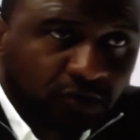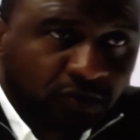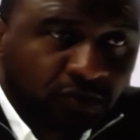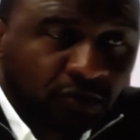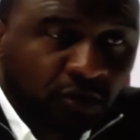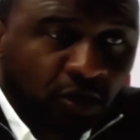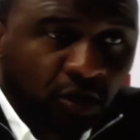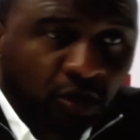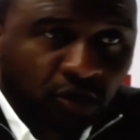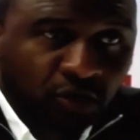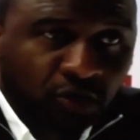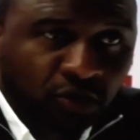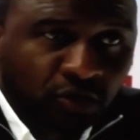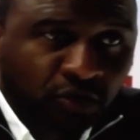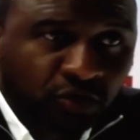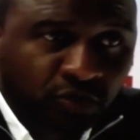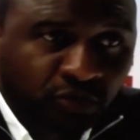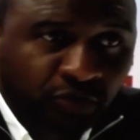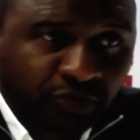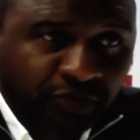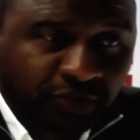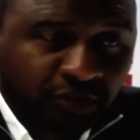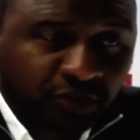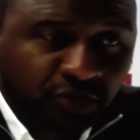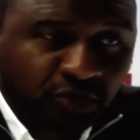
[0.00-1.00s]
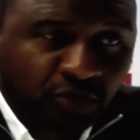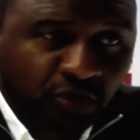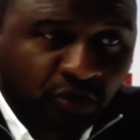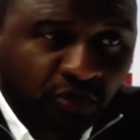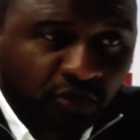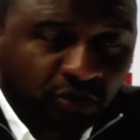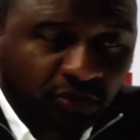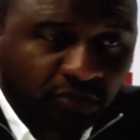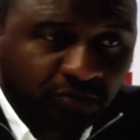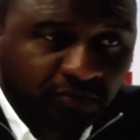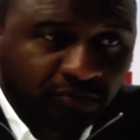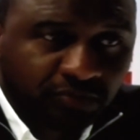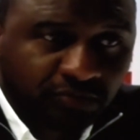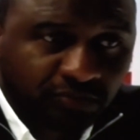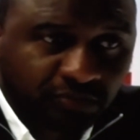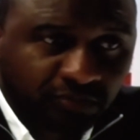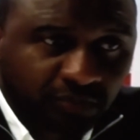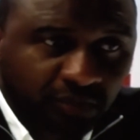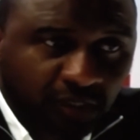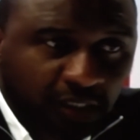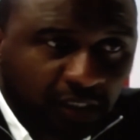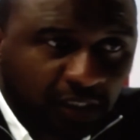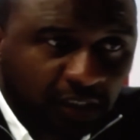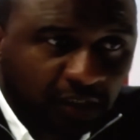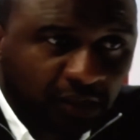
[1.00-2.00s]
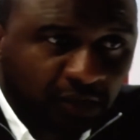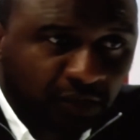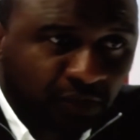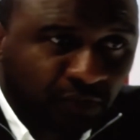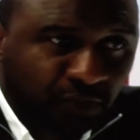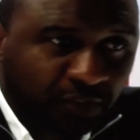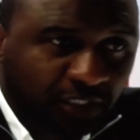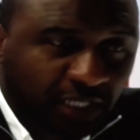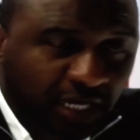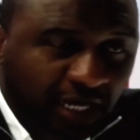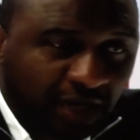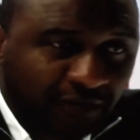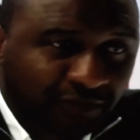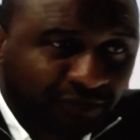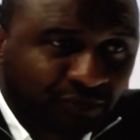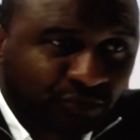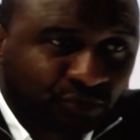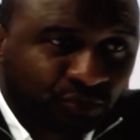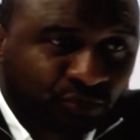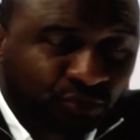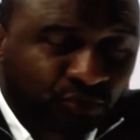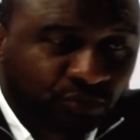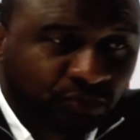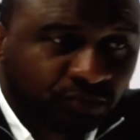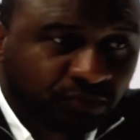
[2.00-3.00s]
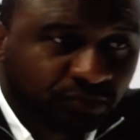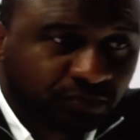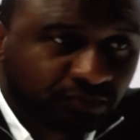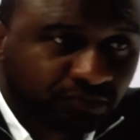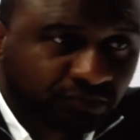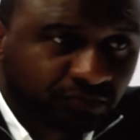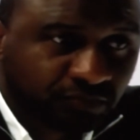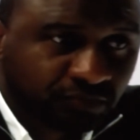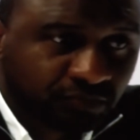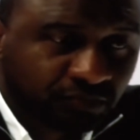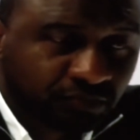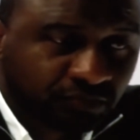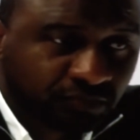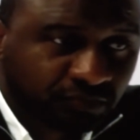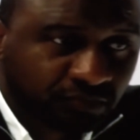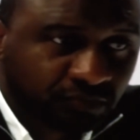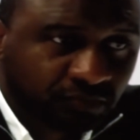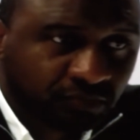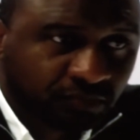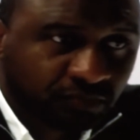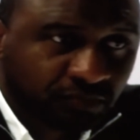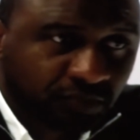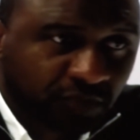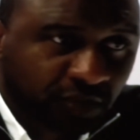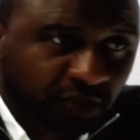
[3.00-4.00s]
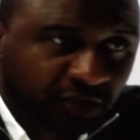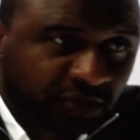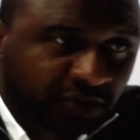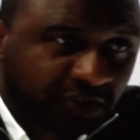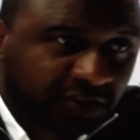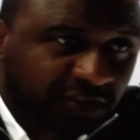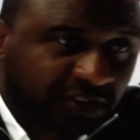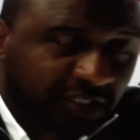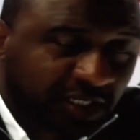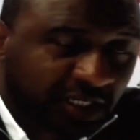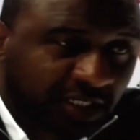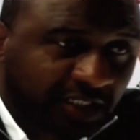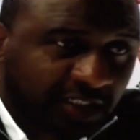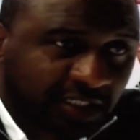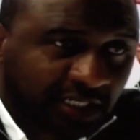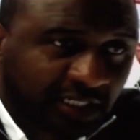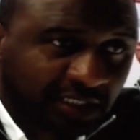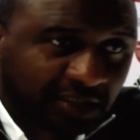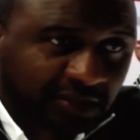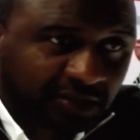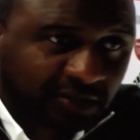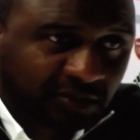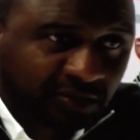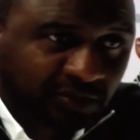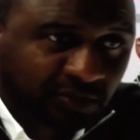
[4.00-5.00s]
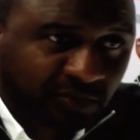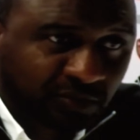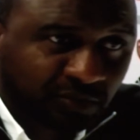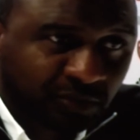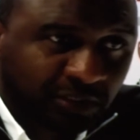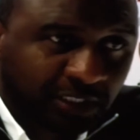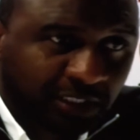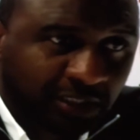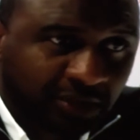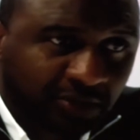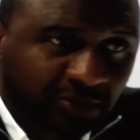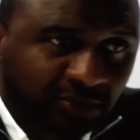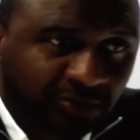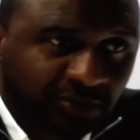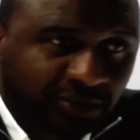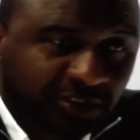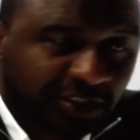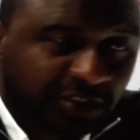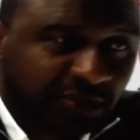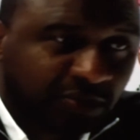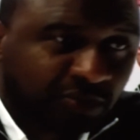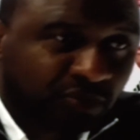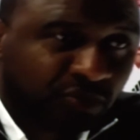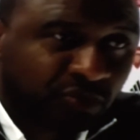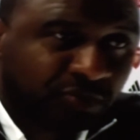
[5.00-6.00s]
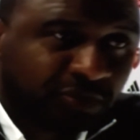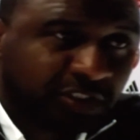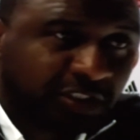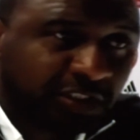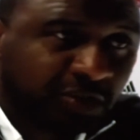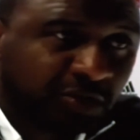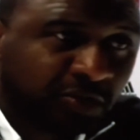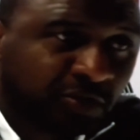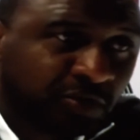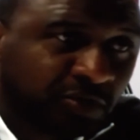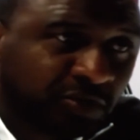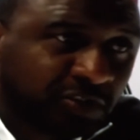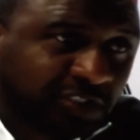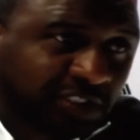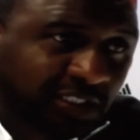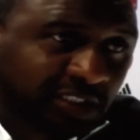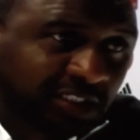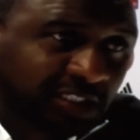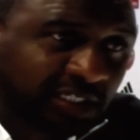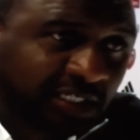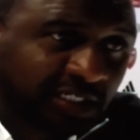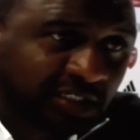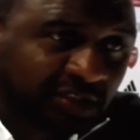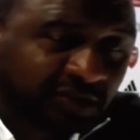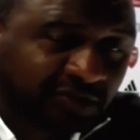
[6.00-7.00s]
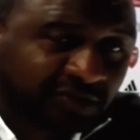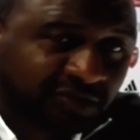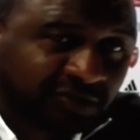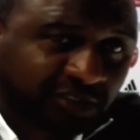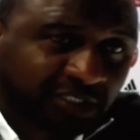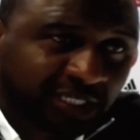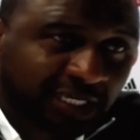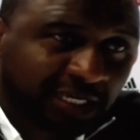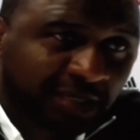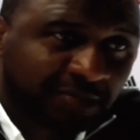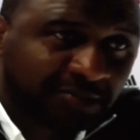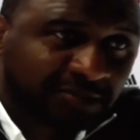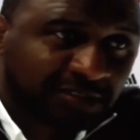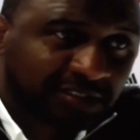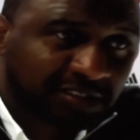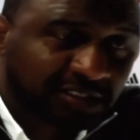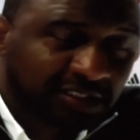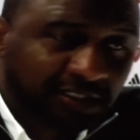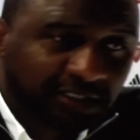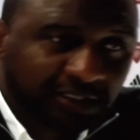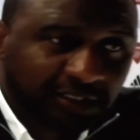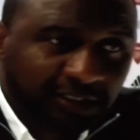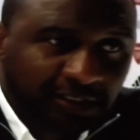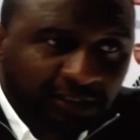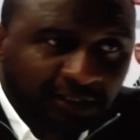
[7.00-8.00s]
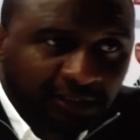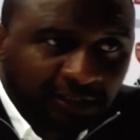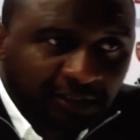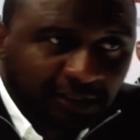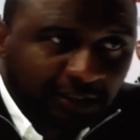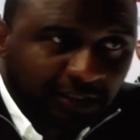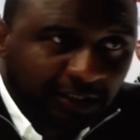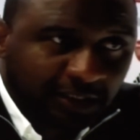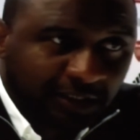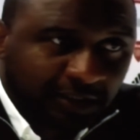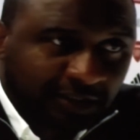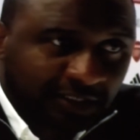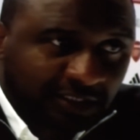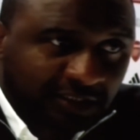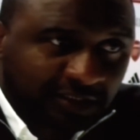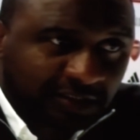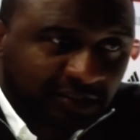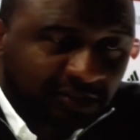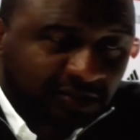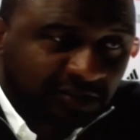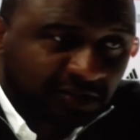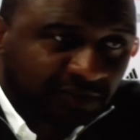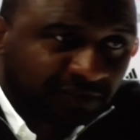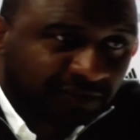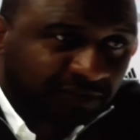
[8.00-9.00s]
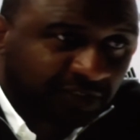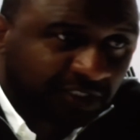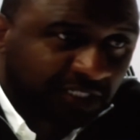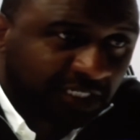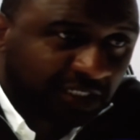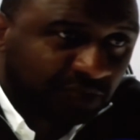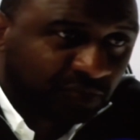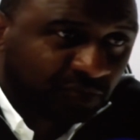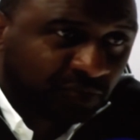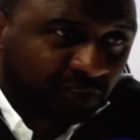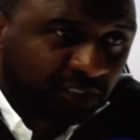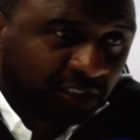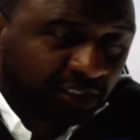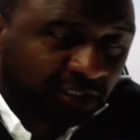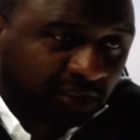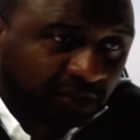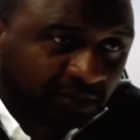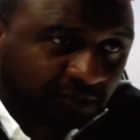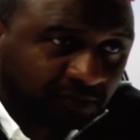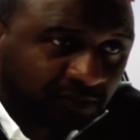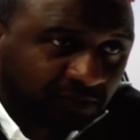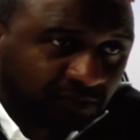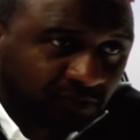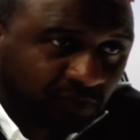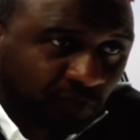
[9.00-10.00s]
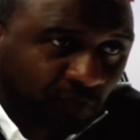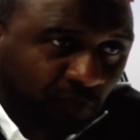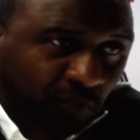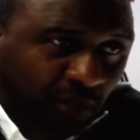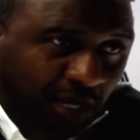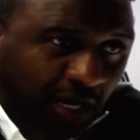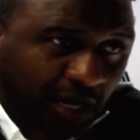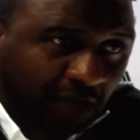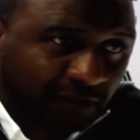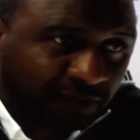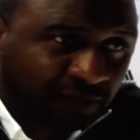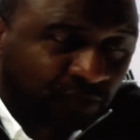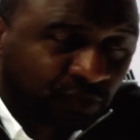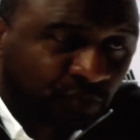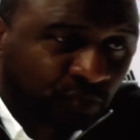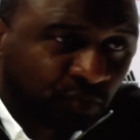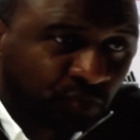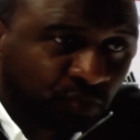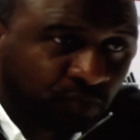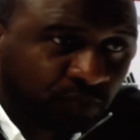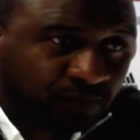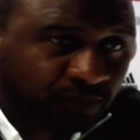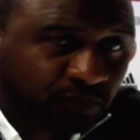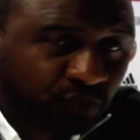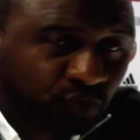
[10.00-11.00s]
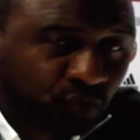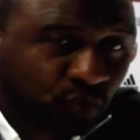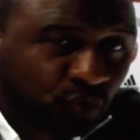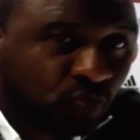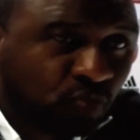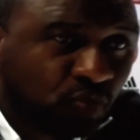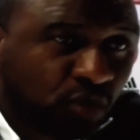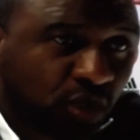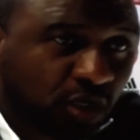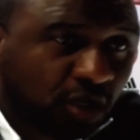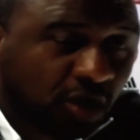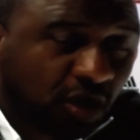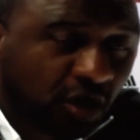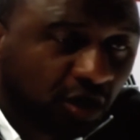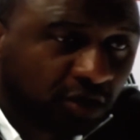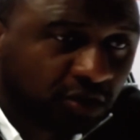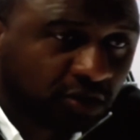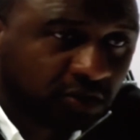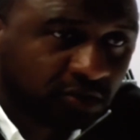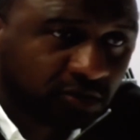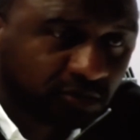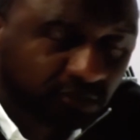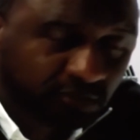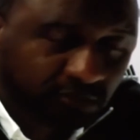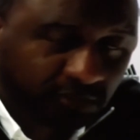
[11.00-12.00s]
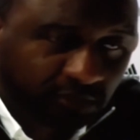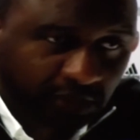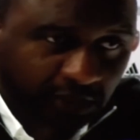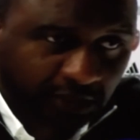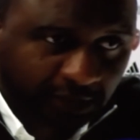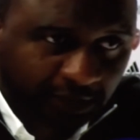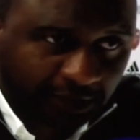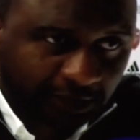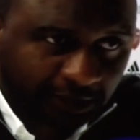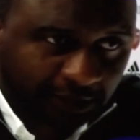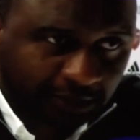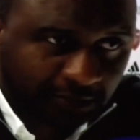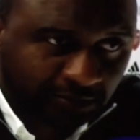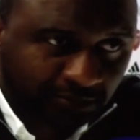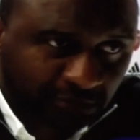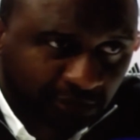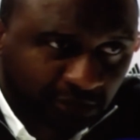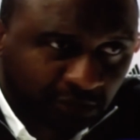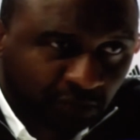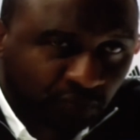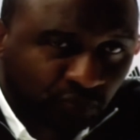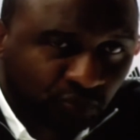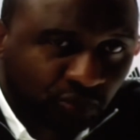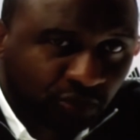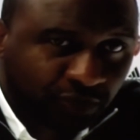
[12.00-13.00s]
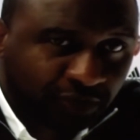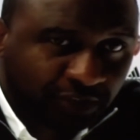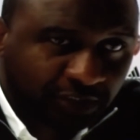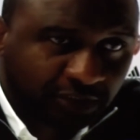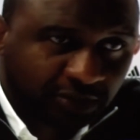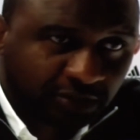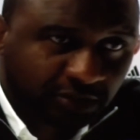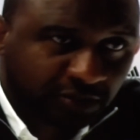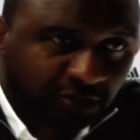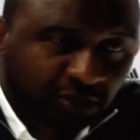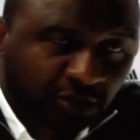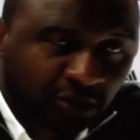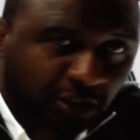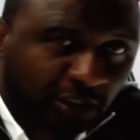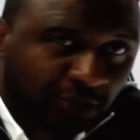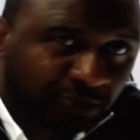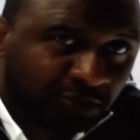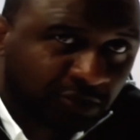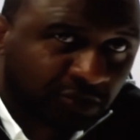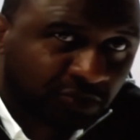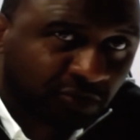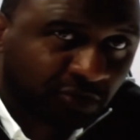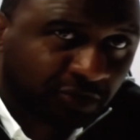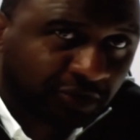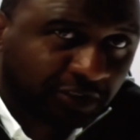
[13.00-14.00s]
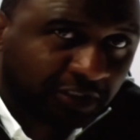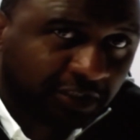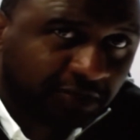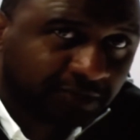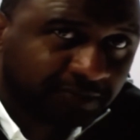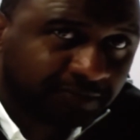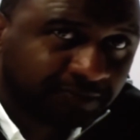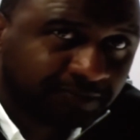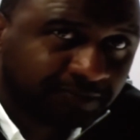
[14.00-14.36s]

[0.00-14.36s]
No, not worried at all. We have to understand that we are conceding 2 goals at the end of the games. And that is something that we have to work on. But worried? No, I'm not worried.